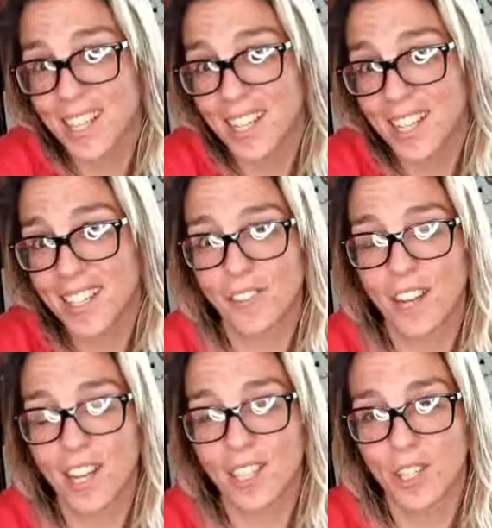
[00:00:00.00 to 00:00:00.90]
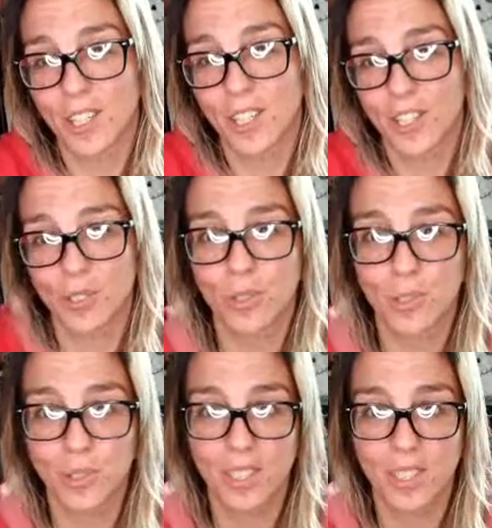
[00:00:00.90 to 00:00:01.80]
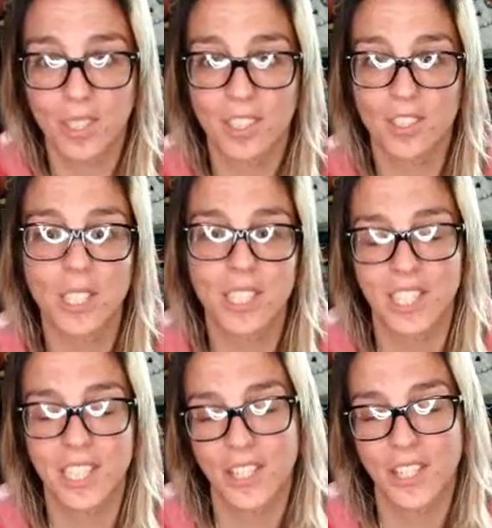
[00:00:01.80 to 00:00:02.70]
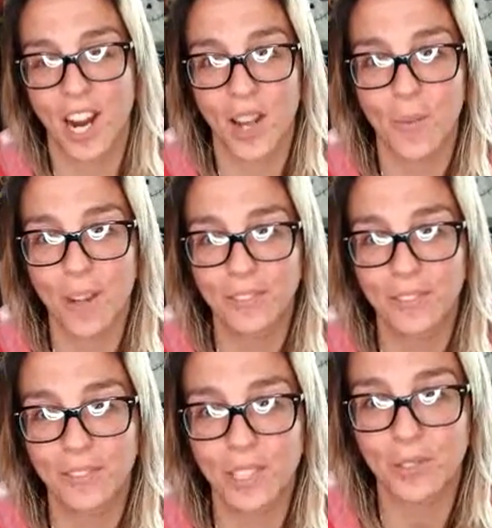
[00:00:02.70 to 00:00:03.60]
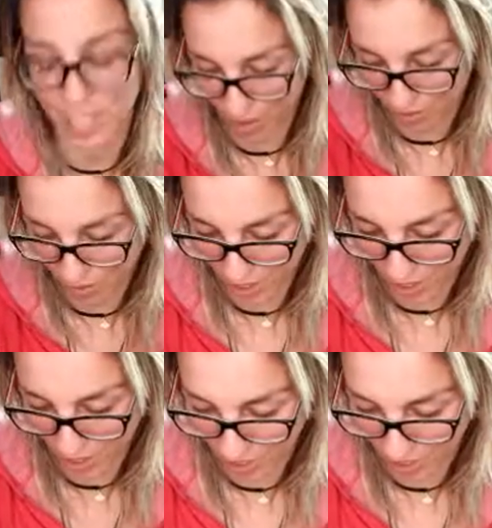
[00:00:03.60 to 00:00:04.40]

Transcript: and you find out your trueness in your heart and what feels really good for you.